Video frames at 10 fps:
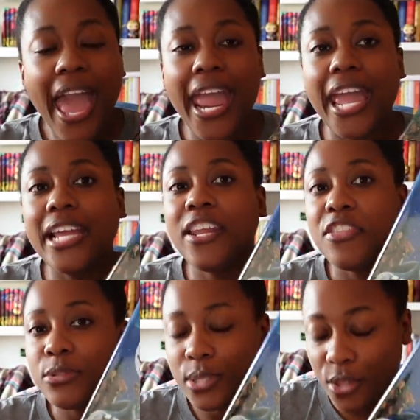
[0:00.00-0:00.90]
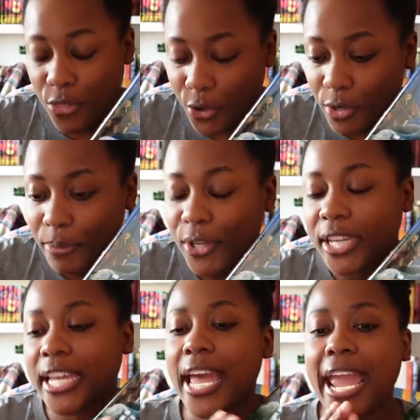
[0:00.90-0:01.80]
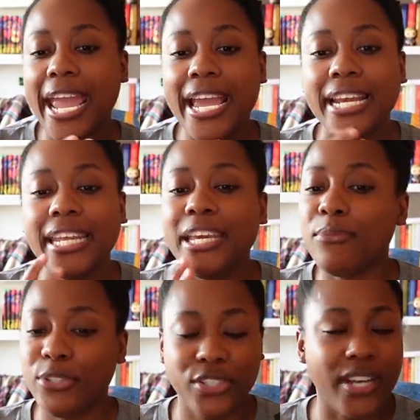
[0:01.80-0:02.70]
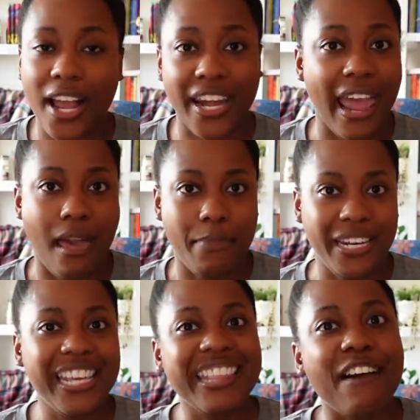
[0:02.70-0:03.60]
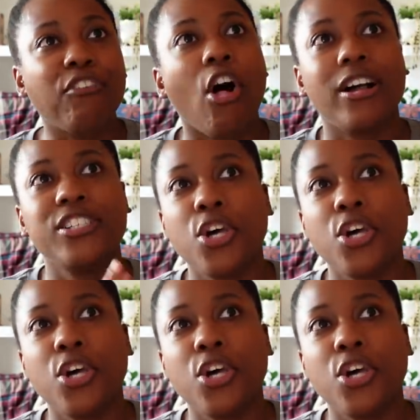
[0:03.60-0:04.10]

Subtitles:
And this was the third book and it was just not gonna happen in that vlog.